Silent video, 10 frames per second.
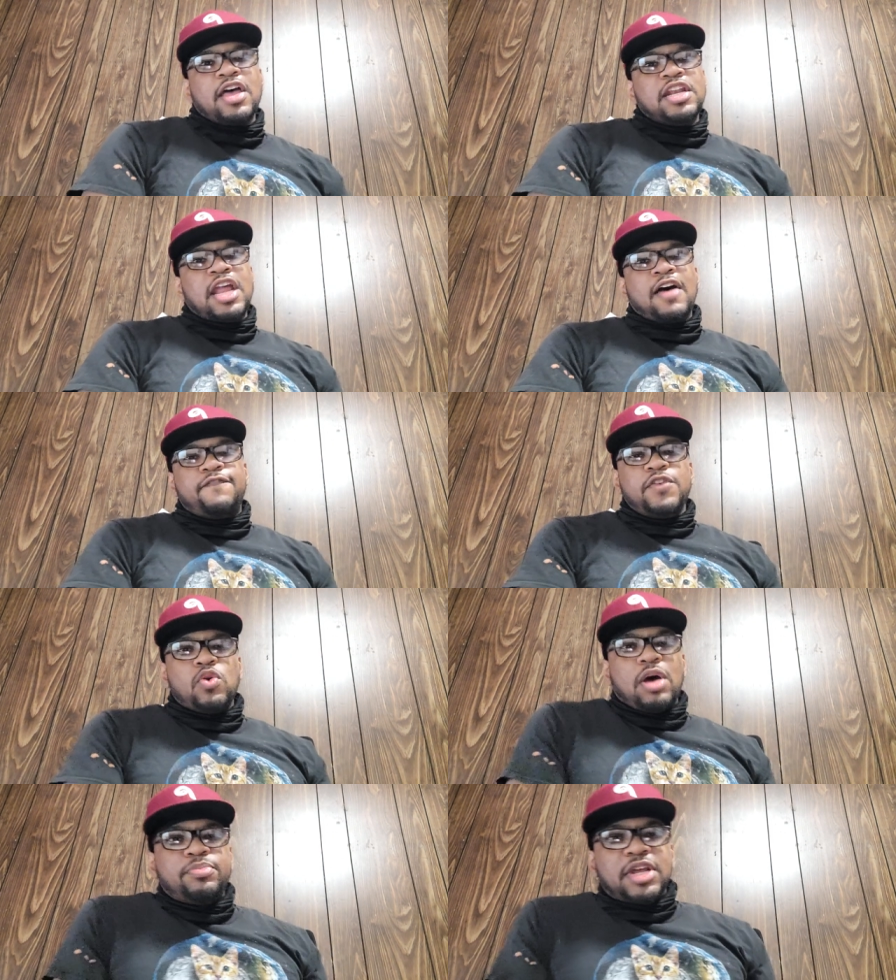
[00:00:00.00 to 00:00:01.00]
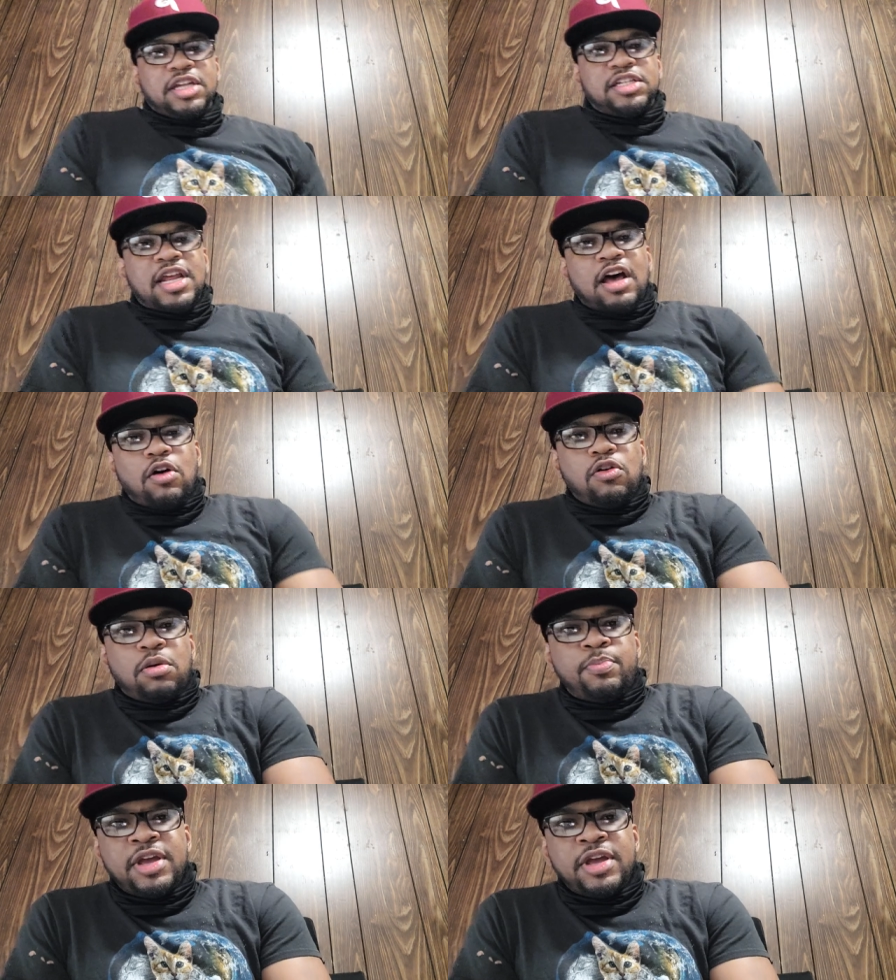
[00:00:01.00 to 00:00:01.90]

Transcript: Now, a few updates. Now,